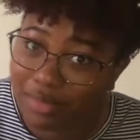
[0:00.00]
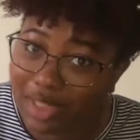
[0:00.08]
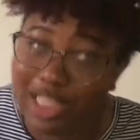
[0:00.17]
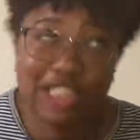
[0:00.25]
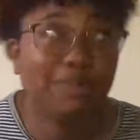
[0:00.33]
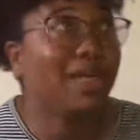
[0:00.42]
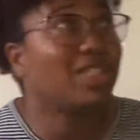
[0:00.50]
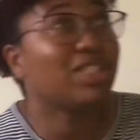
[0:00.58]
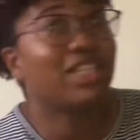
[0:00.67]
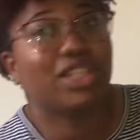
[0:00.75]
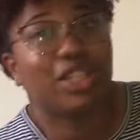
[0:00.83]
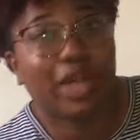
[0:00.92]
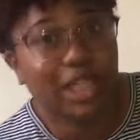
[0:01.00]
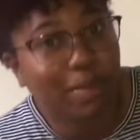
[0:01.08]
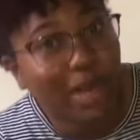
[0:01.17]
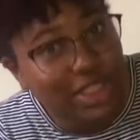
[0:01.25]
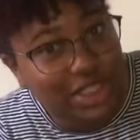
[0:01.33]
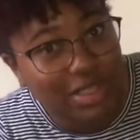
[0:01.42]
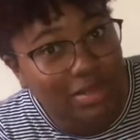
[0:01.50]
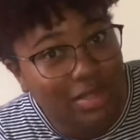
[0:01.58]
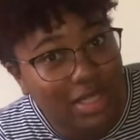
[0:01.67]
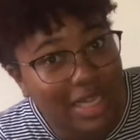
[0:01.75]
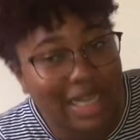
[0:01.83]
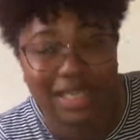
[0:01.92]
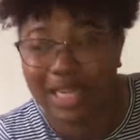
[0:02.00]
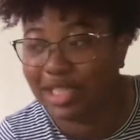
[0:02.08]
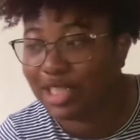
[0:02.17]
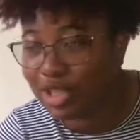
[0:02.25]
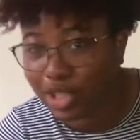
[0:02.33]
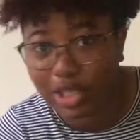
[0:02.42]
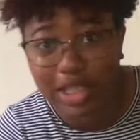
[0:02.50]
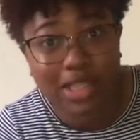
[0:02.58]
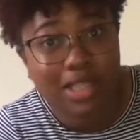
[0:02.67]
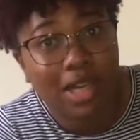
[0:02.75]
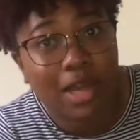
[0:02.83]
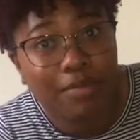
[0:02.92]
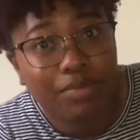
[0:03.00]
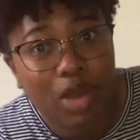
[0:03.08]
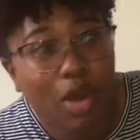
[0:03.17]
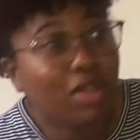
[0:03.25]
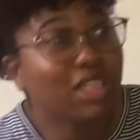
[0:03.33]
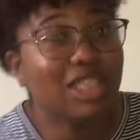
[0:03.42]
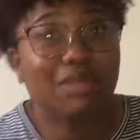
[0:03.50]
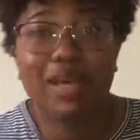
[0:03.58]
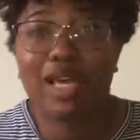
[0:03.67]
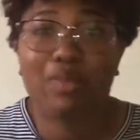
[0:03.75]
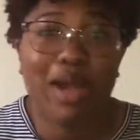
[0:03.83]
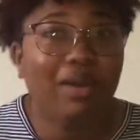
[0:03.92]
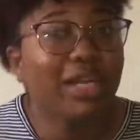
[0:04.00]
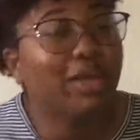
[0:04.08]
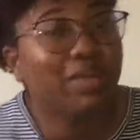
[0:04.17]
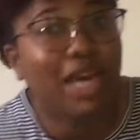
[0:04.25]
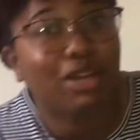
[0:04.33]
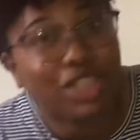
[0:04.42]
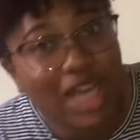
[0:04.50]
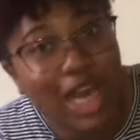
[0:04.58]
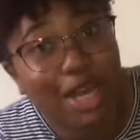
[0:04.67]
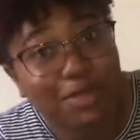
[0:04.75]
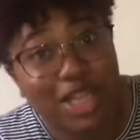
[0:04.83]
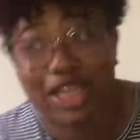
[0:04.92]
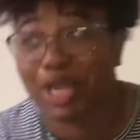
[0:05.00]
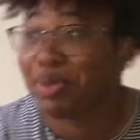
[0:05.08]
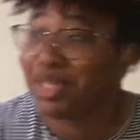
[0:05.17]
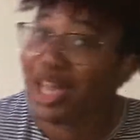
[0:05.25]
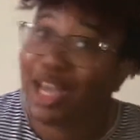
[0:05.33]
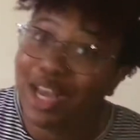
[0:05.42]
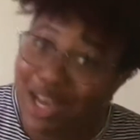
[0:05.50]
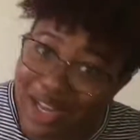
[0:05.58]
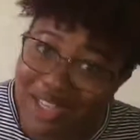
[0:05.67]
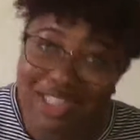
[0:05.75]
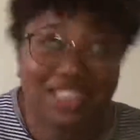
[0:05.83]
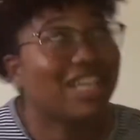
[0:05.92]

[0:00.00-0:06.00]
Especially in the Great Depression in the 1930s, all these men were out here without jobs, and they were like, it's